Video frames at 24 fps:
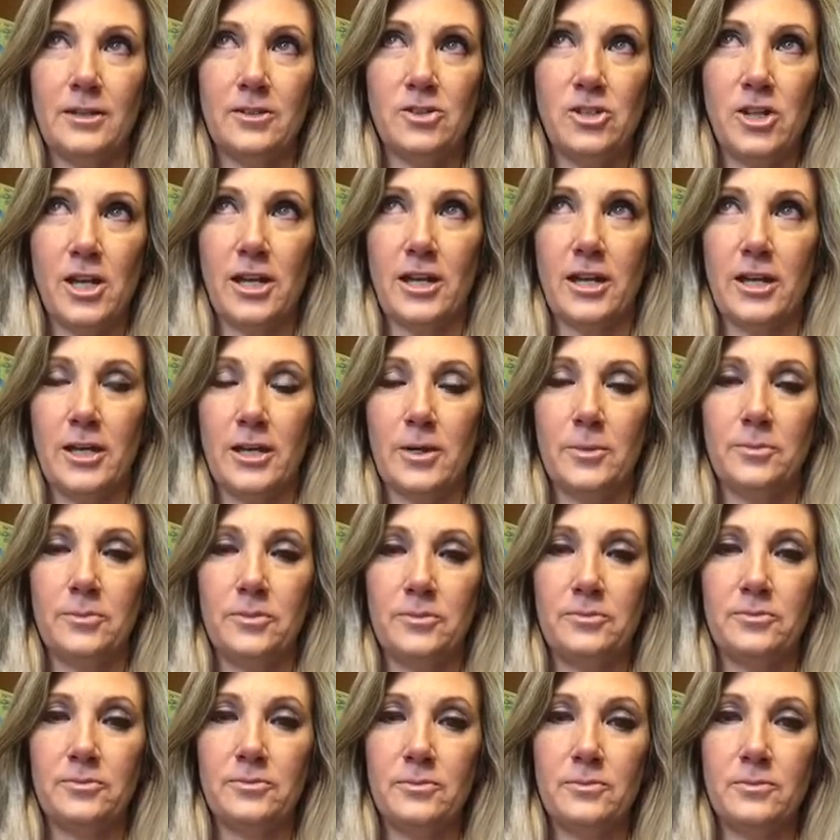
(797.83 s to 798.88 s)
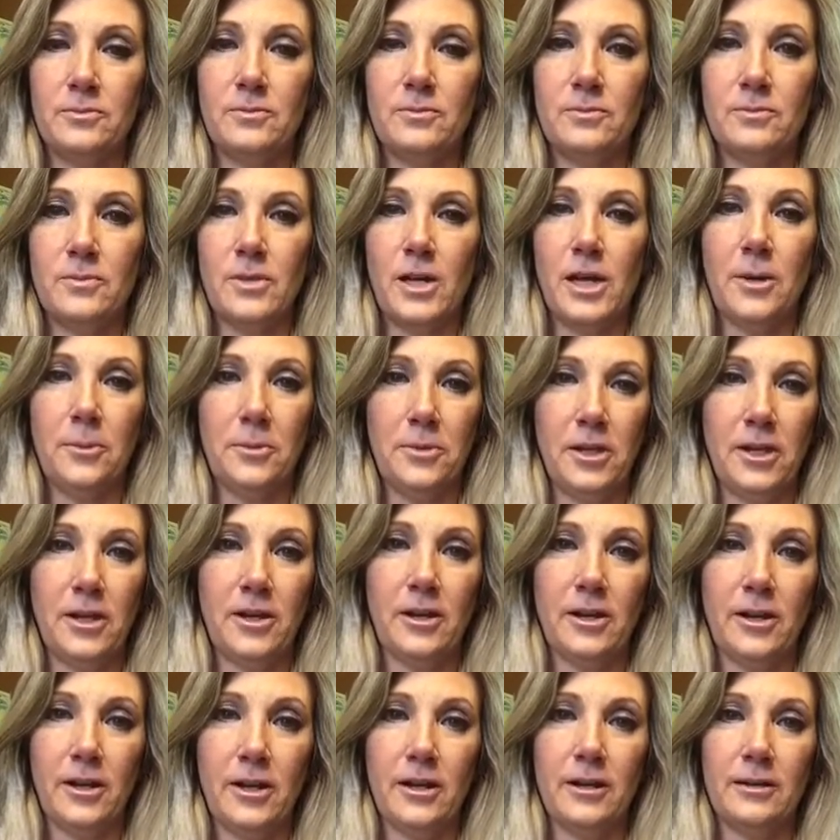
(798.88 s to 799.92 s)
checkup up
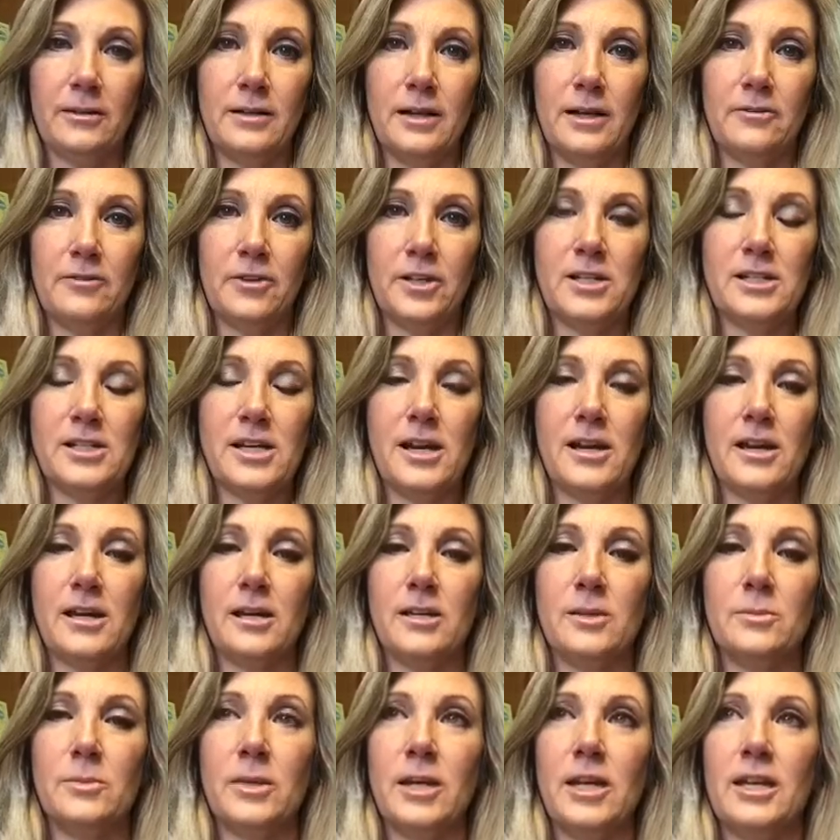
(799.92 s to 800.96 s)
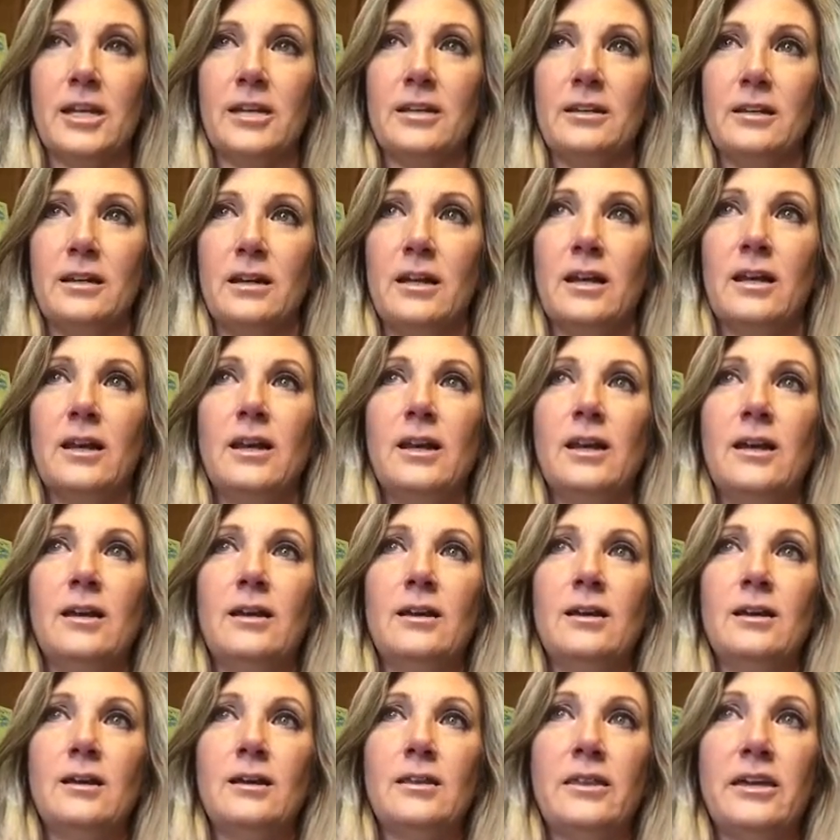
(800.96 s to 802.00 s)
there every time, and
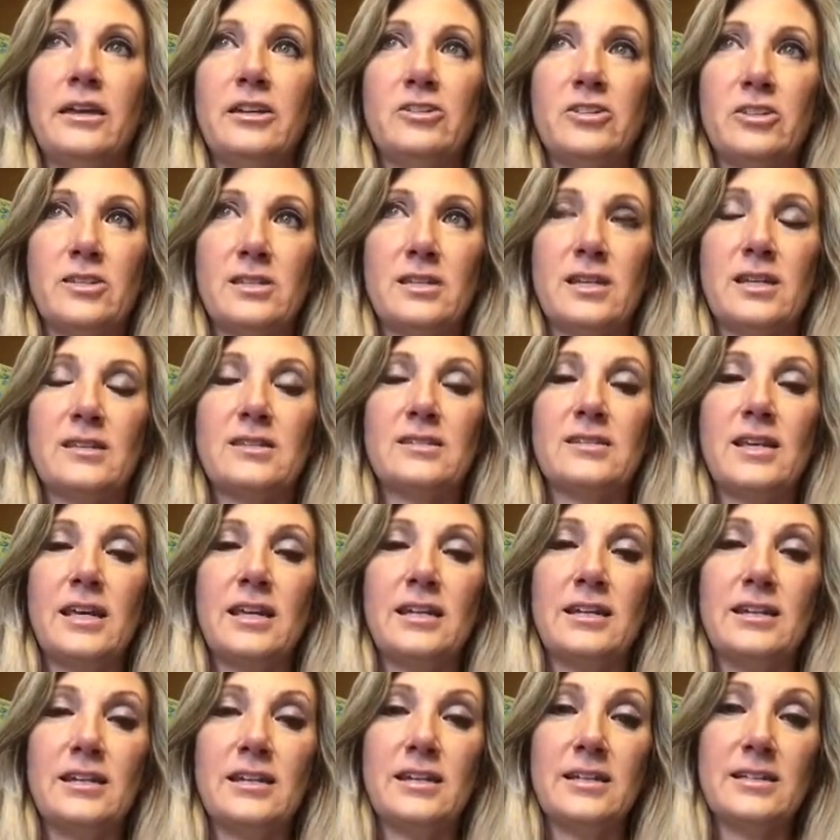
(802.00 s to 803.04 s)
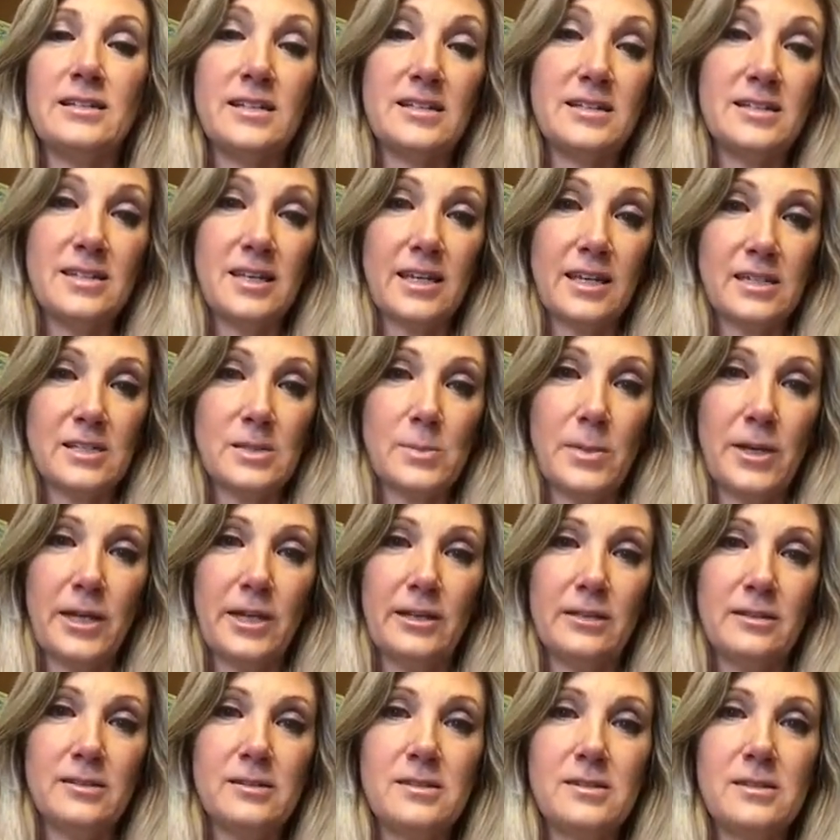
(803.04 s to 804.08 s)
they just extended it to 6
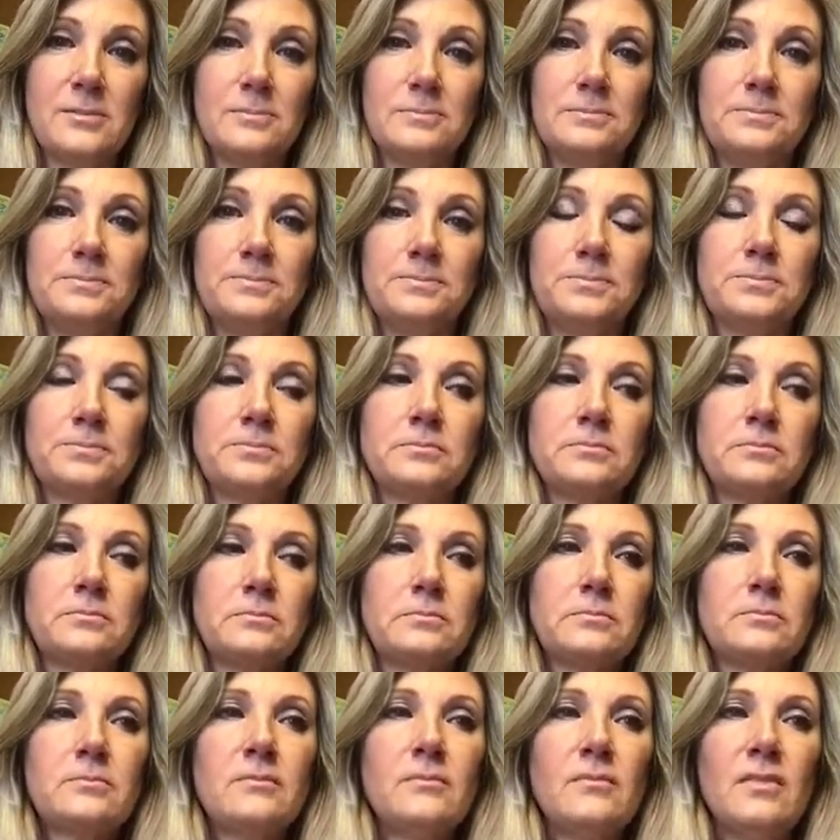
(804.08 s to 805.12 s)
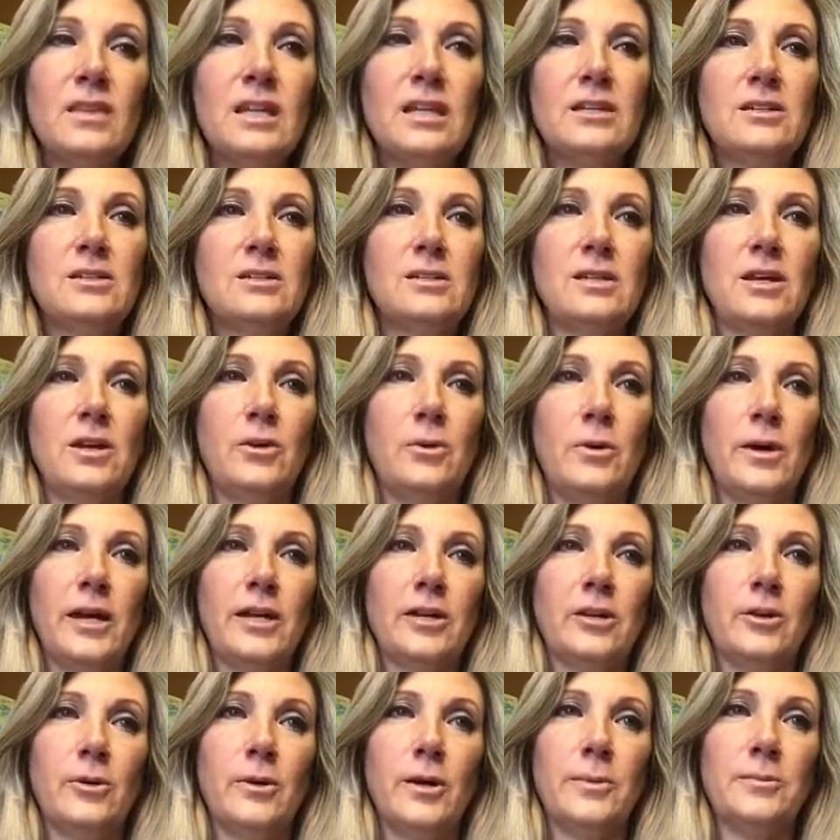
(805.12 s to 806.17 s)
months. So
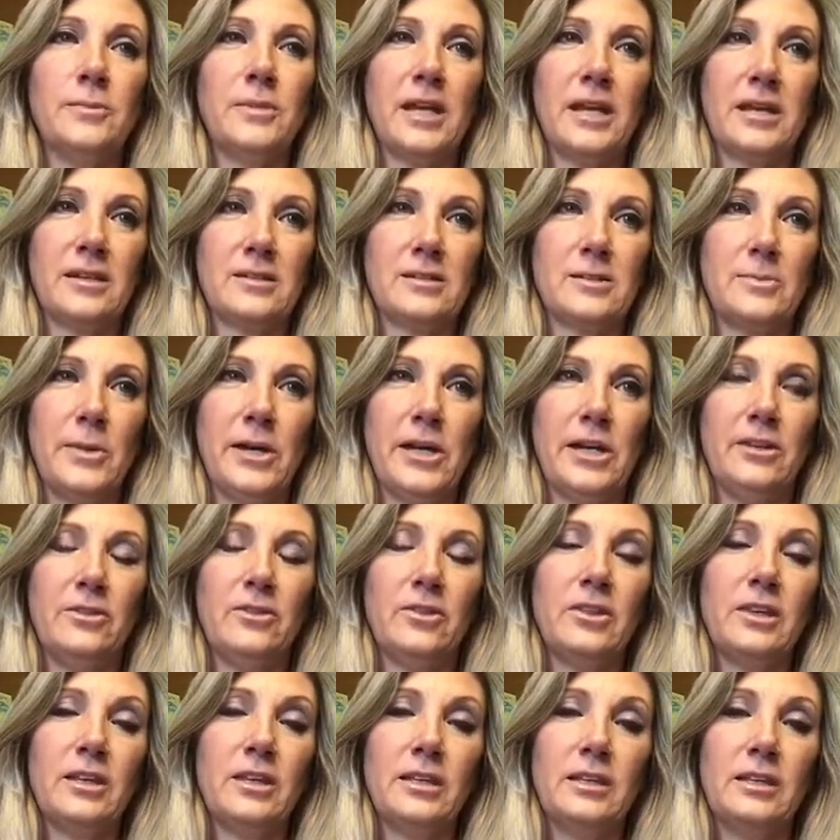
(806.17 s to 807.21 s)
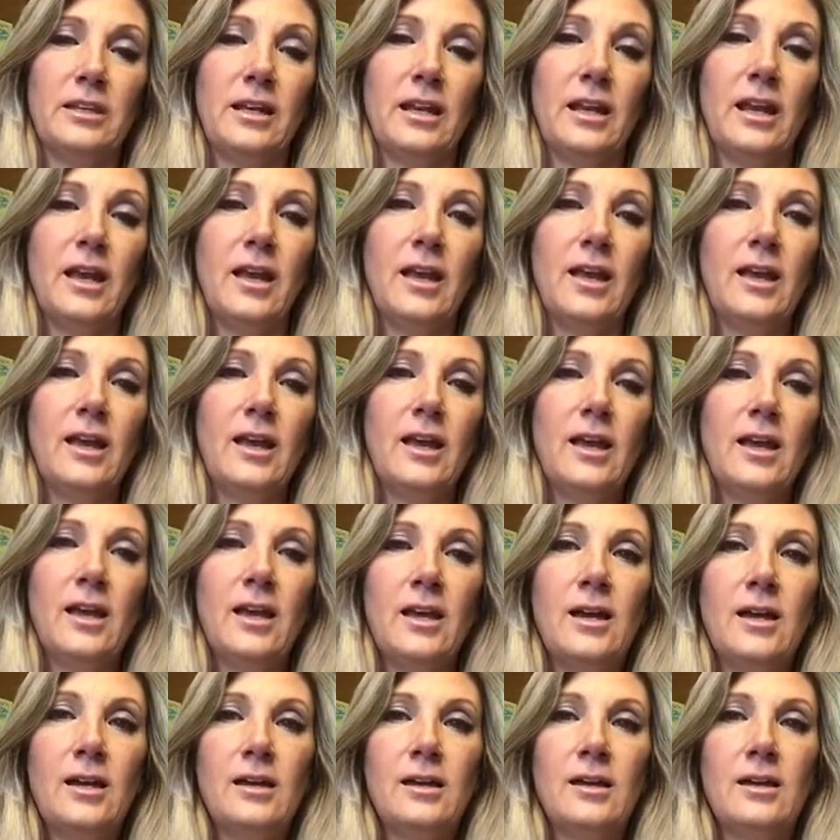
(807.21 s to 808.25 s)
I go up next month, and
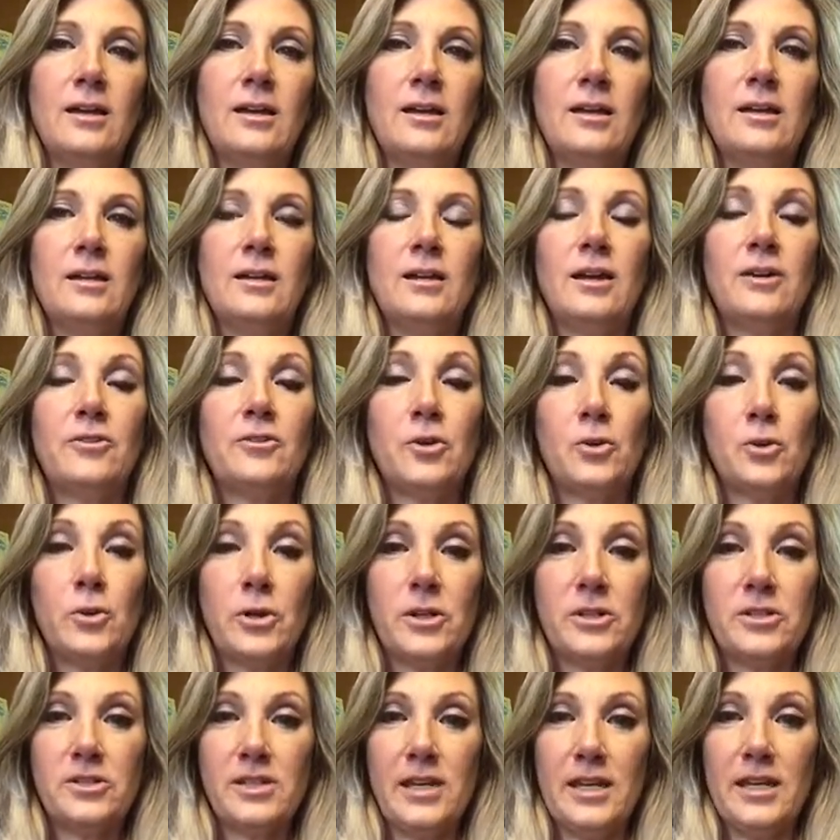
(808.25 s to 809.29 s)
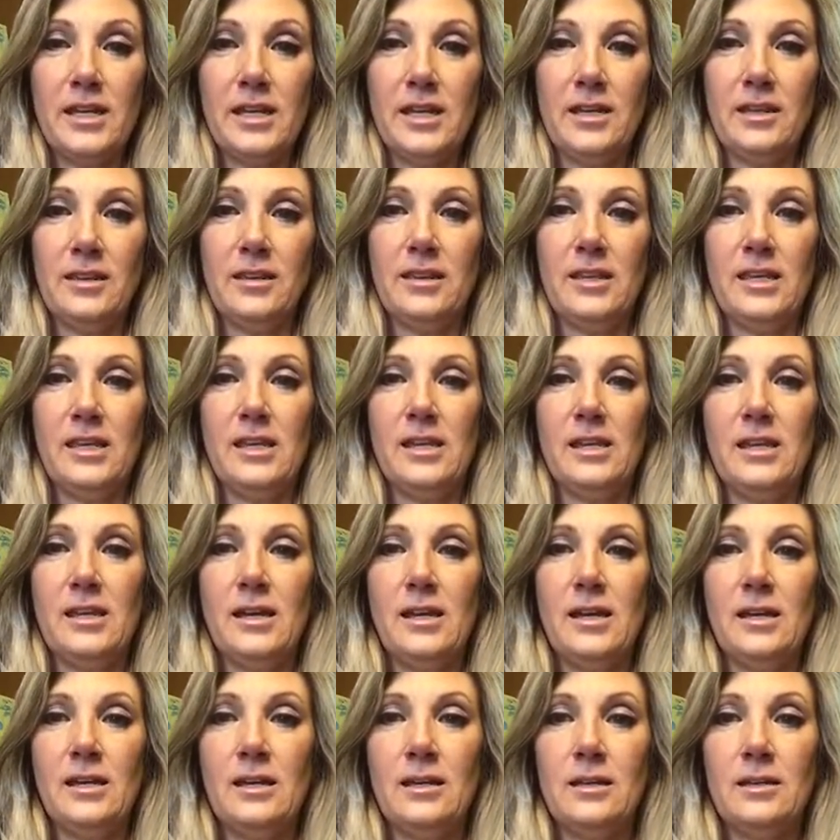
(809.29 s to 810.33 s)
of course I get the